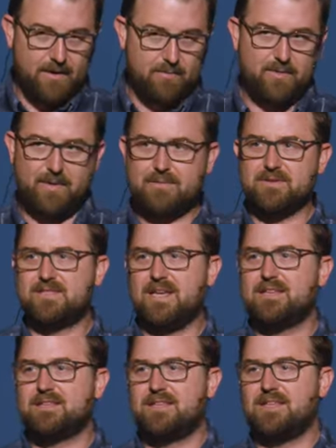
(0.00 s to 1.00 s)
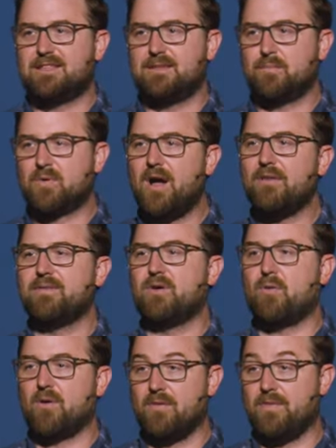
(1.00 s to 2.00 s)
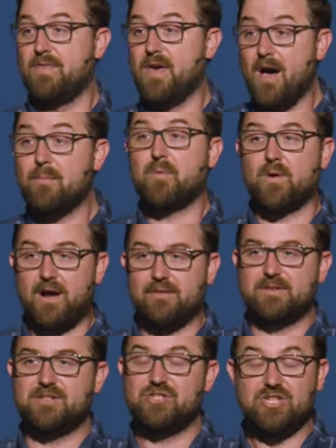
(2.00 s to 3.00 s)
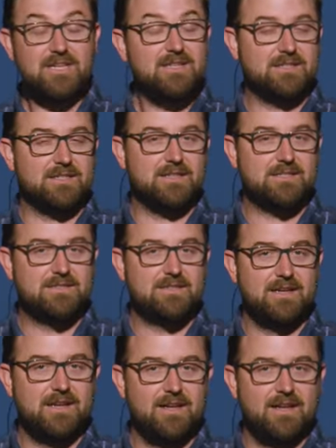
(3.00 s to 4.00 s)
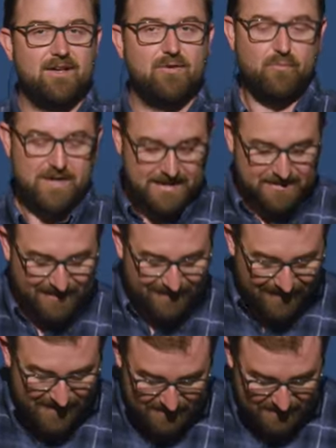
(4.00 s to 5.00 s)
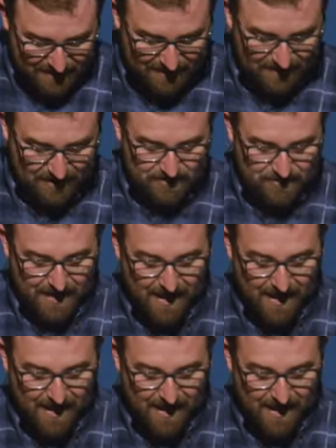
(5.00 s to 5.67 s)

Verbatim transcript: But the Bible says that the prophet or the prophet, Jesus, we need to listen to